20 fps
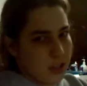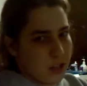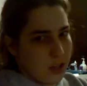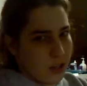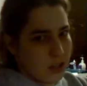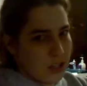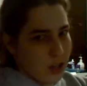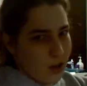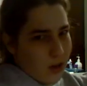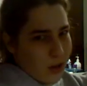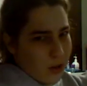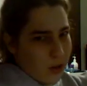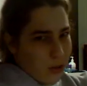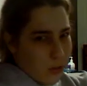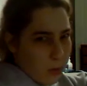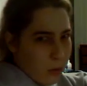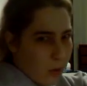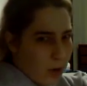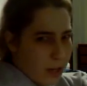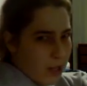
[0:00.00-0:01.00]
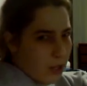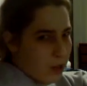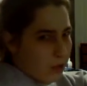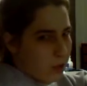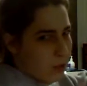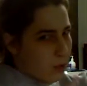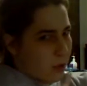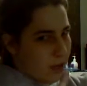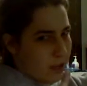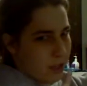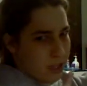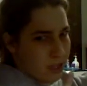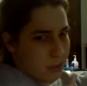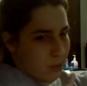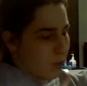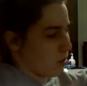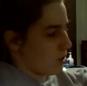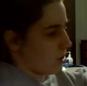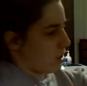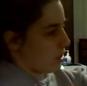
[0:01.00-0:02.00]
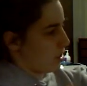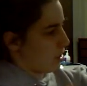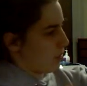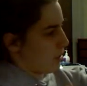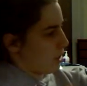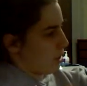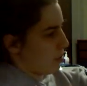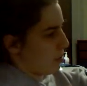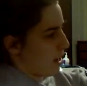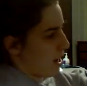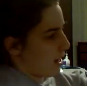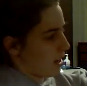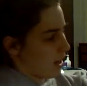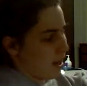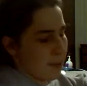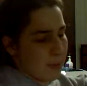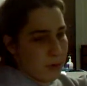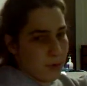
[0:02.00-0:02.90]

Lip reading: It's harder. Only one of these words is going to be your predicate.